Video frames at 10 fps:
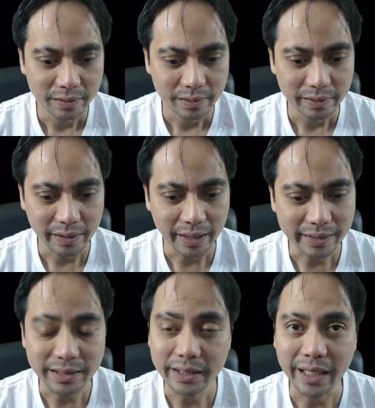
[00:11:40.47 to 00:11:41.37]

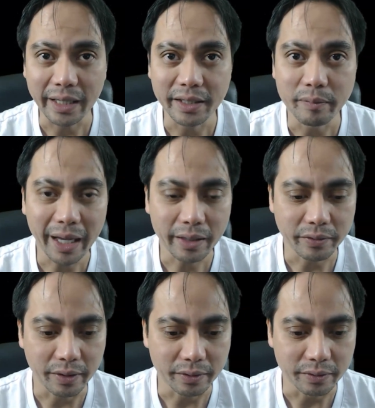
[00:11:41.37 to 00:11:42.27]
Next, let's add the
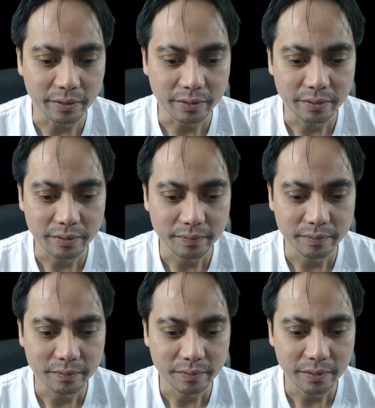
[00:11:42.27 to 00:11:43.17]
background.
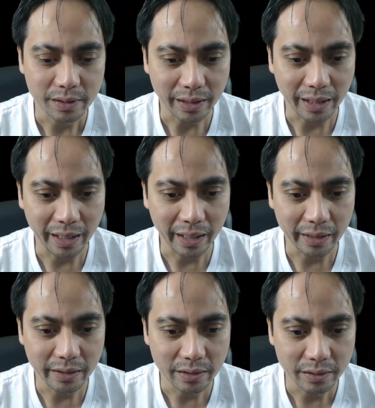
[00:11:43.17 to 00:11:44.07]
Click add,